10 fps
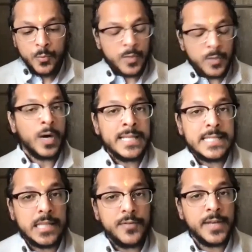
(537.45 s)
when one
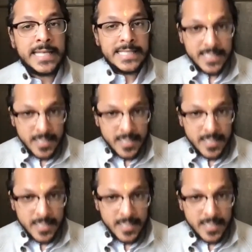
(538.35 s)
is living in